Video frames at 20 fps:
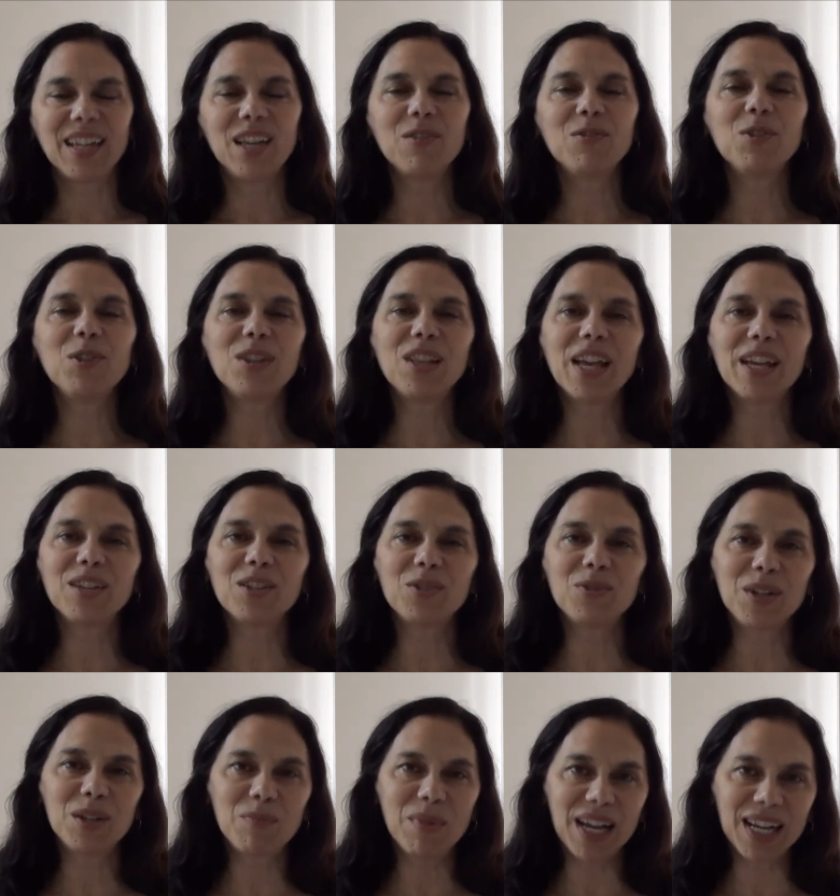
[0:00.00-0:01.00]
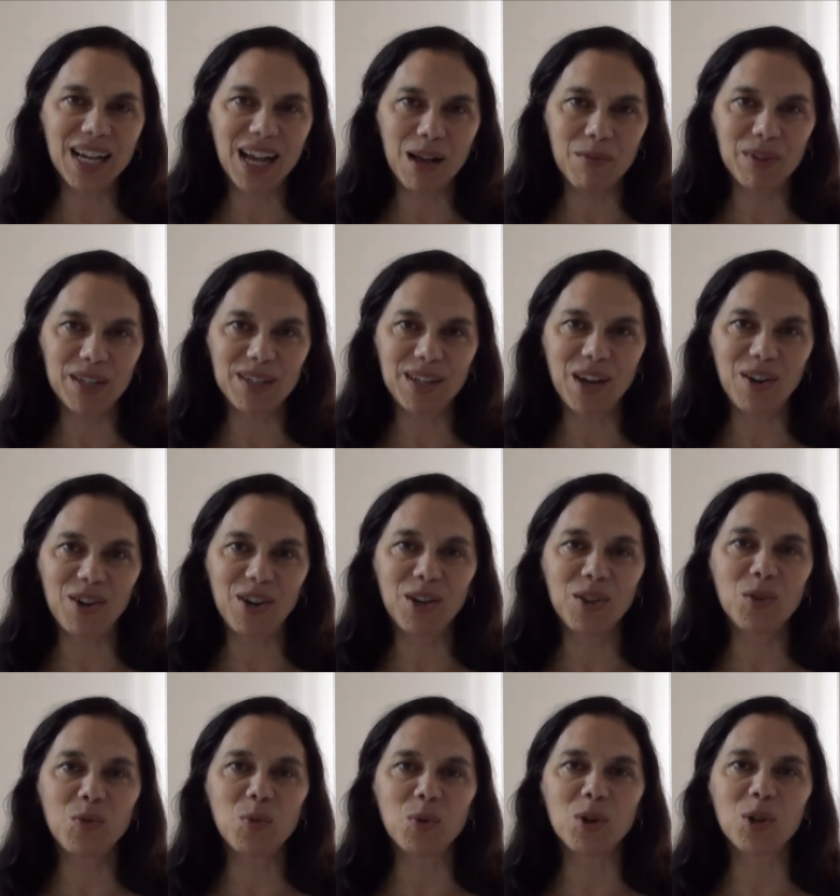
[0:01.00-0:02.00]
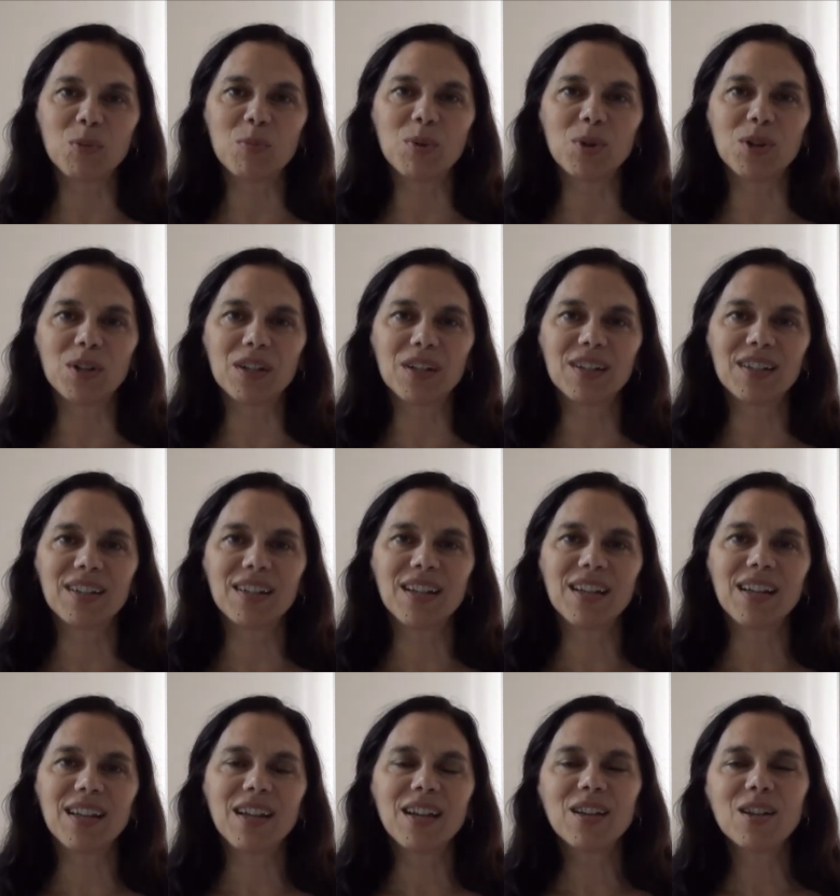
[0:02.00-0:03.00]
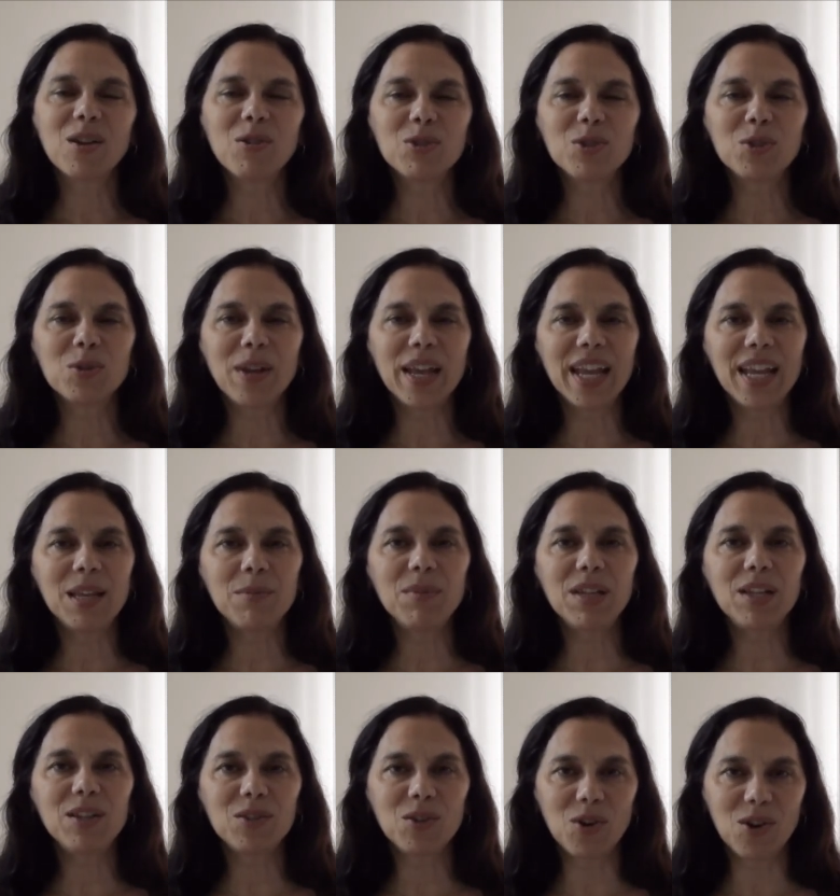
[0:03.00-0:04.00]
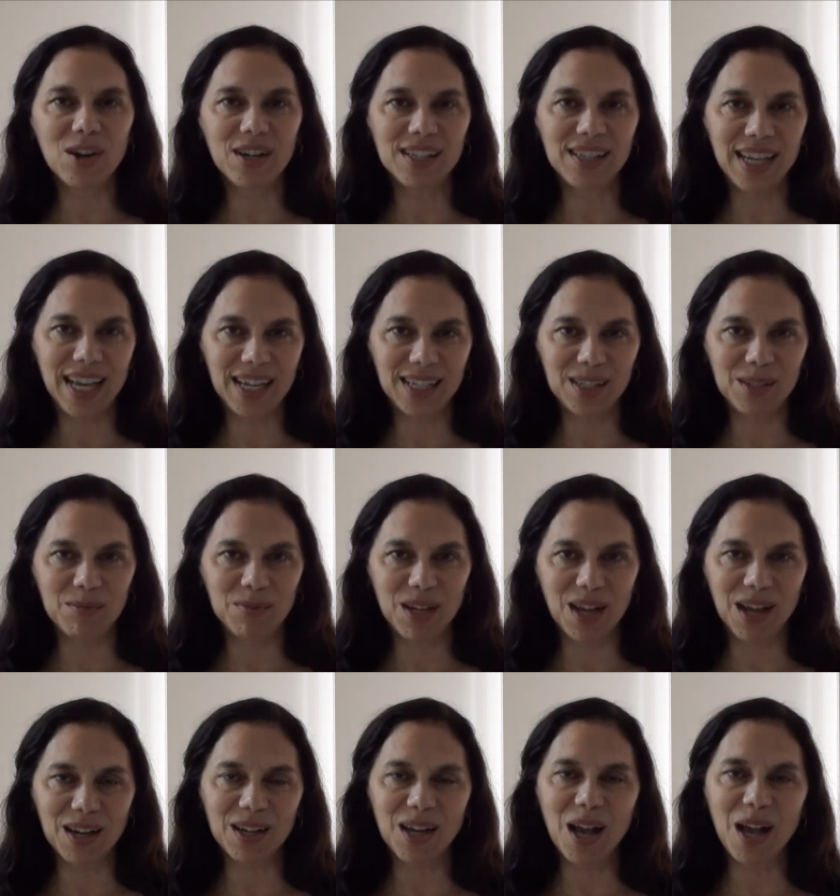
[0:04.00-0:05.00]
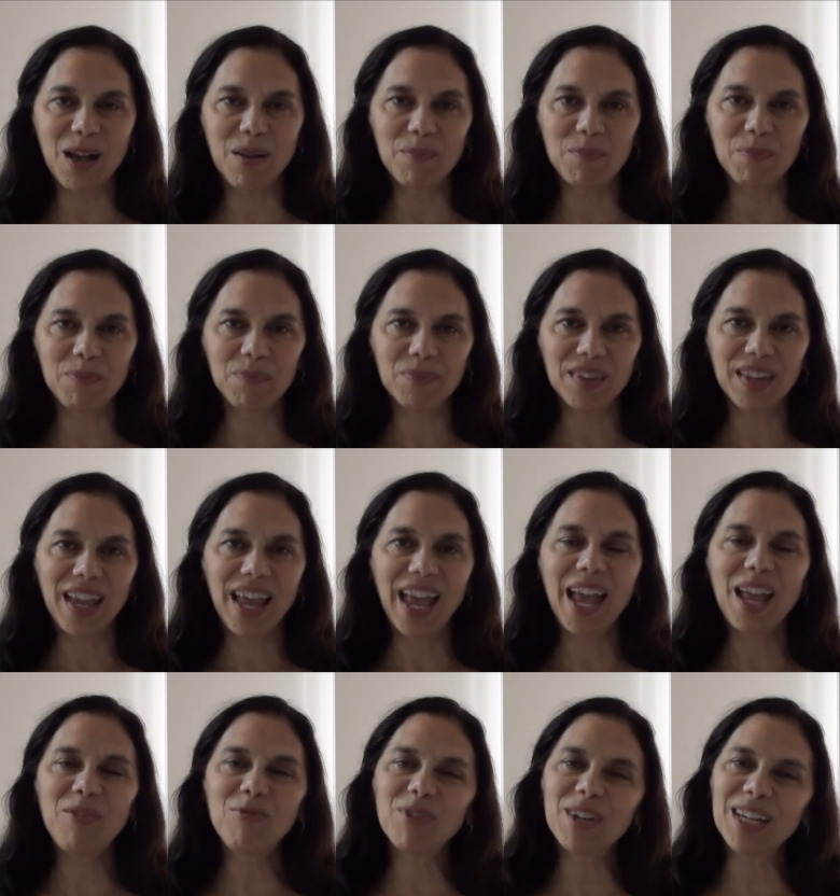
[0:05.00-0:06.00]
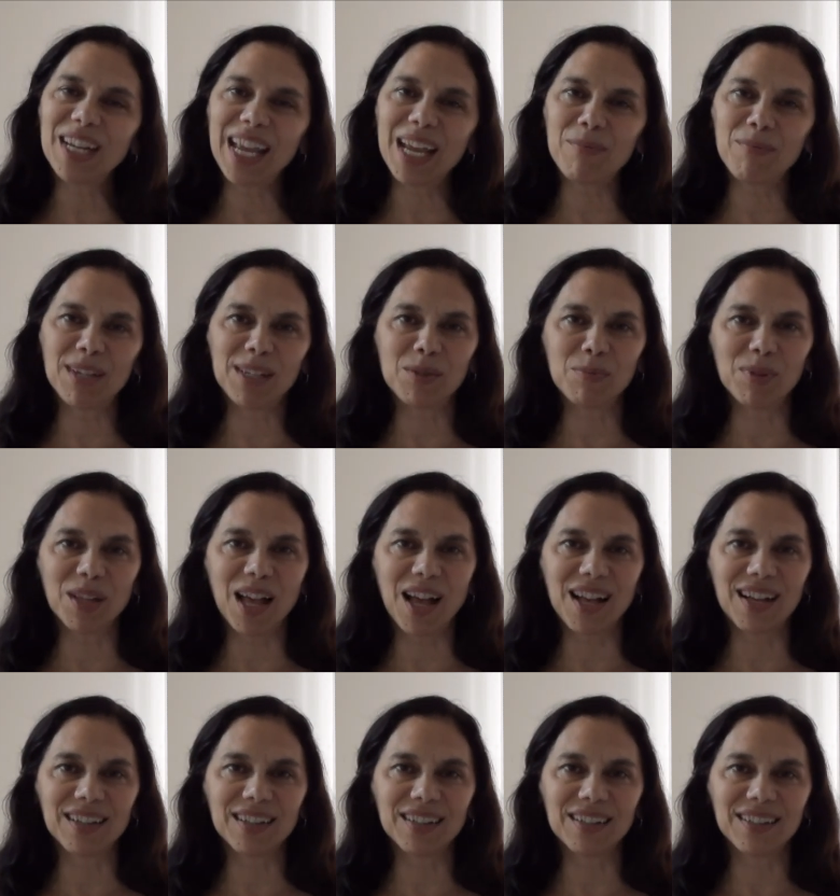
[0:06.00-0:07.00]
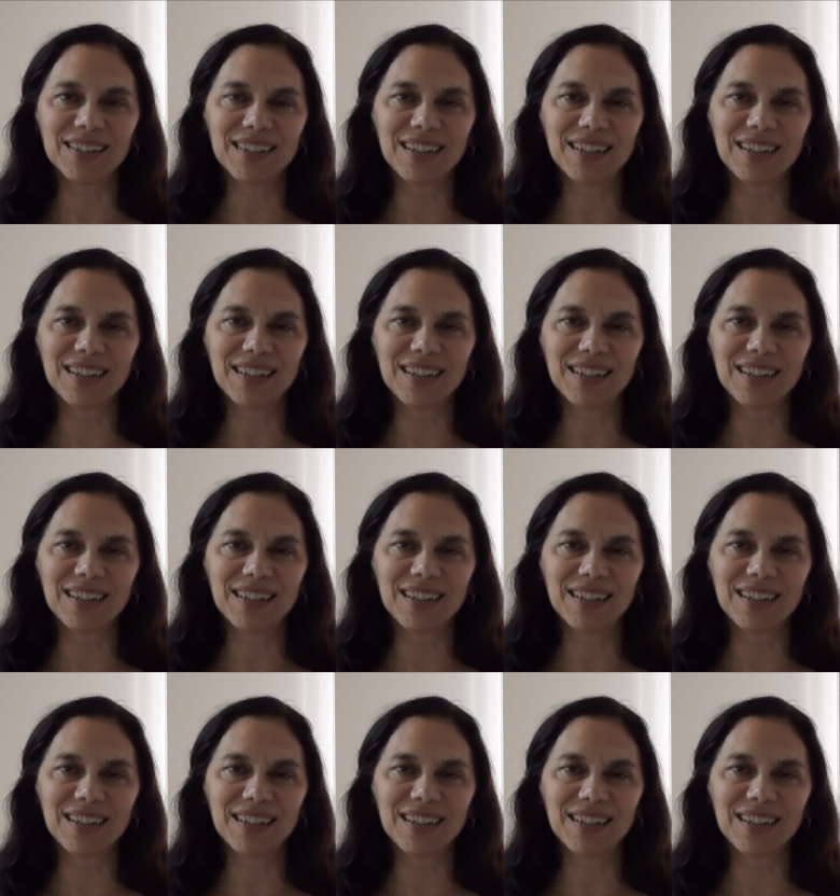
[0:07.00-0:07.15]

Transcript: If you'd like to read my commentary on the workbook, go to amytorresacim.com and read Amy's blog.